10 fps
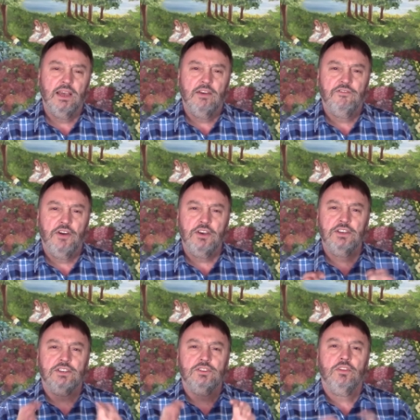
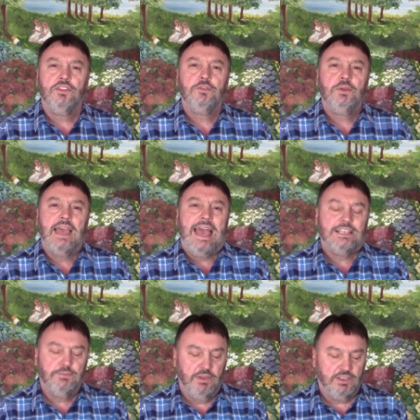focuses on three
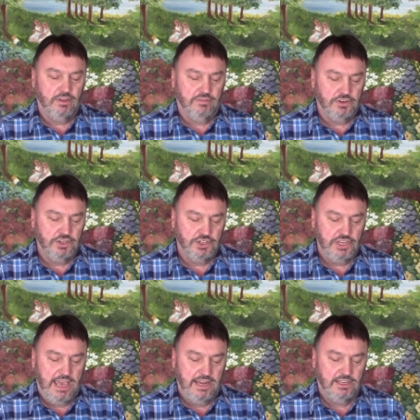aspects of
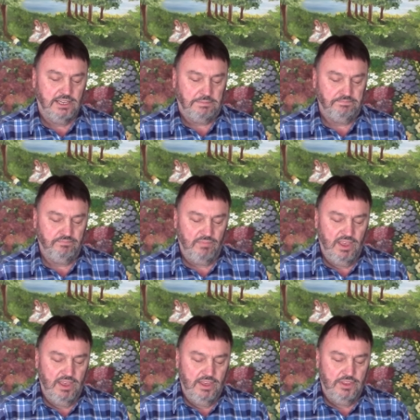Christianity,
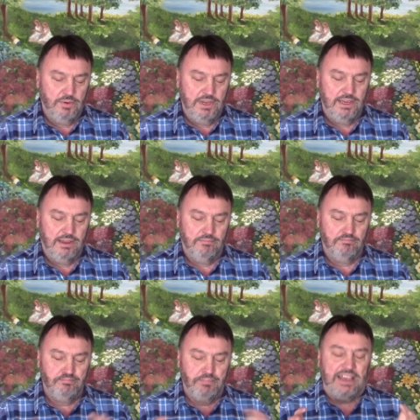three
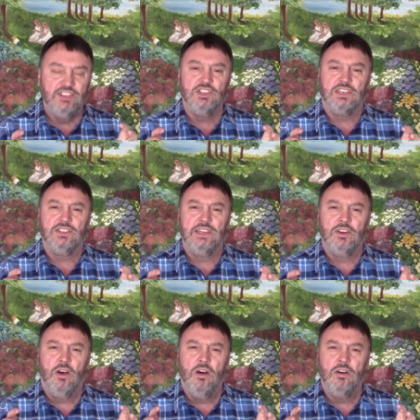basics
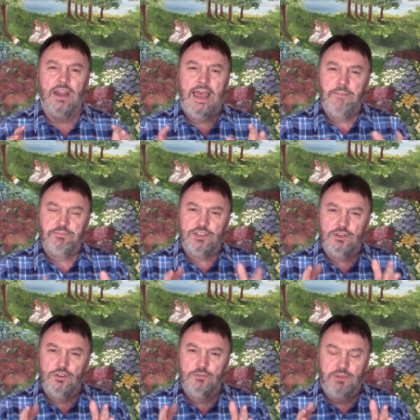that are
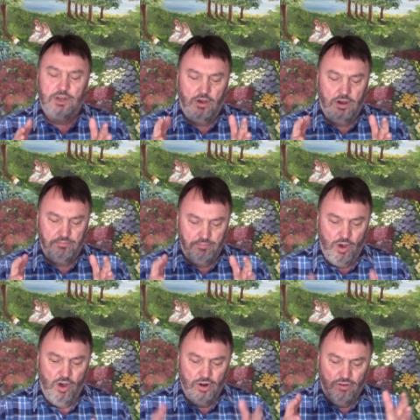absolute but are
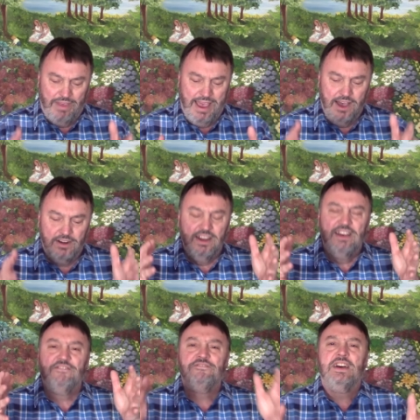part of our
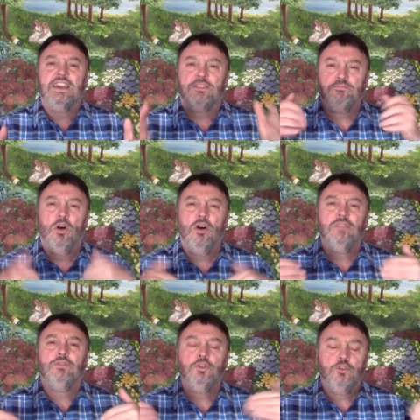faith, part
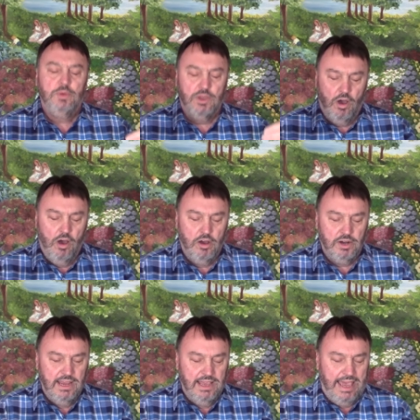of who we
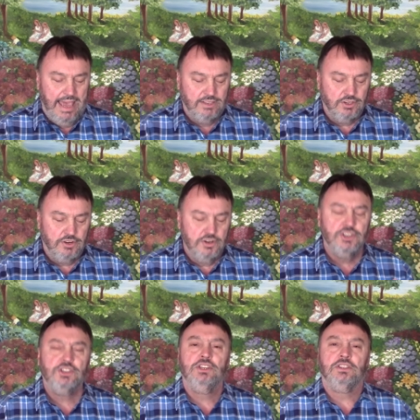are as
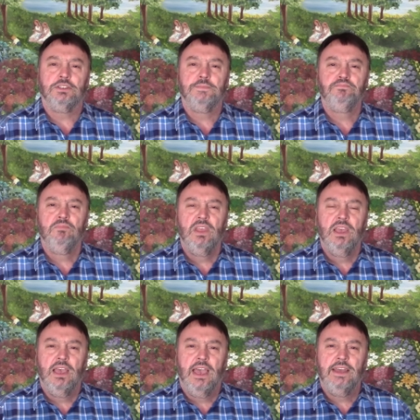Christians
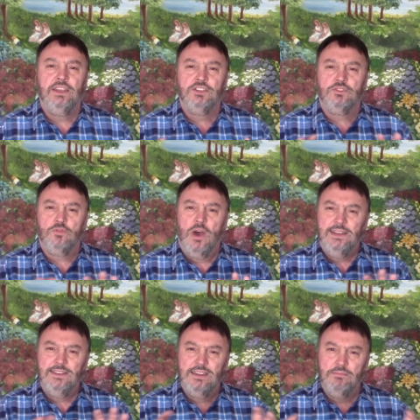and he's
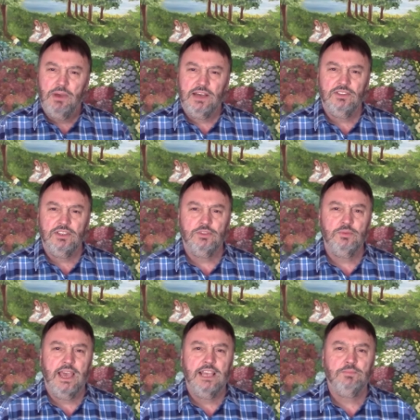writing about these
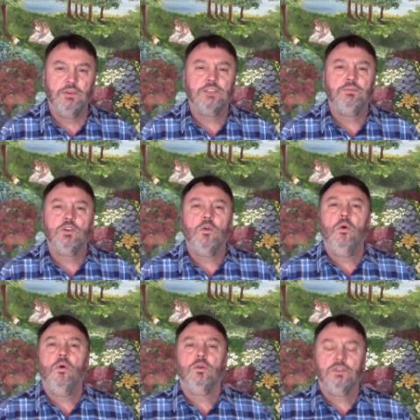three aspects
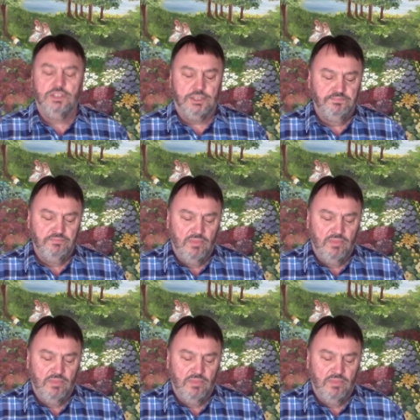because